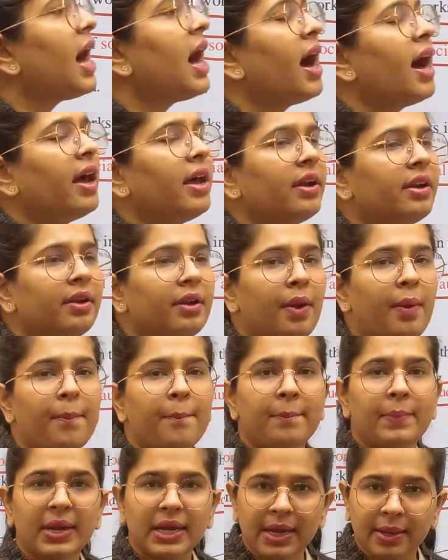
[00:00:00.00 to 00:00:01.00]
are
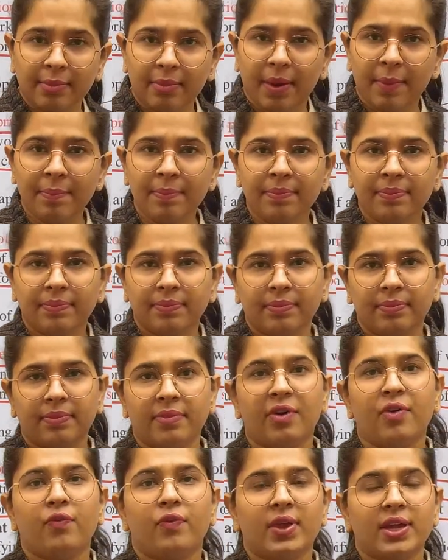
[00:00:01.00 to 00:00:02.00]
minimum
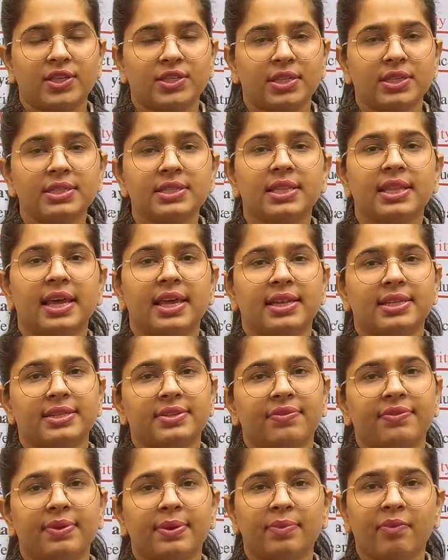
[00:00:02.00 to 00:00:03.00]
wages. There
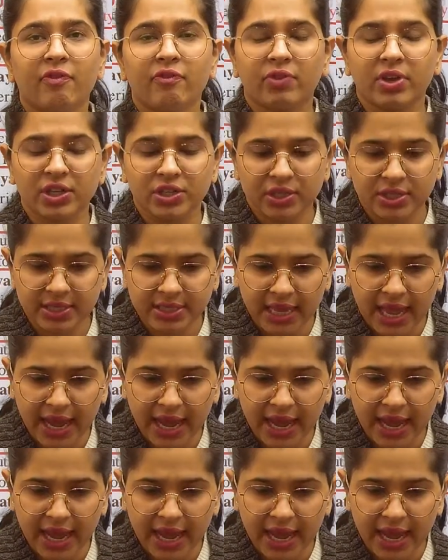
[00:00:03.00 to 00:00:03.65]
is a minimum wages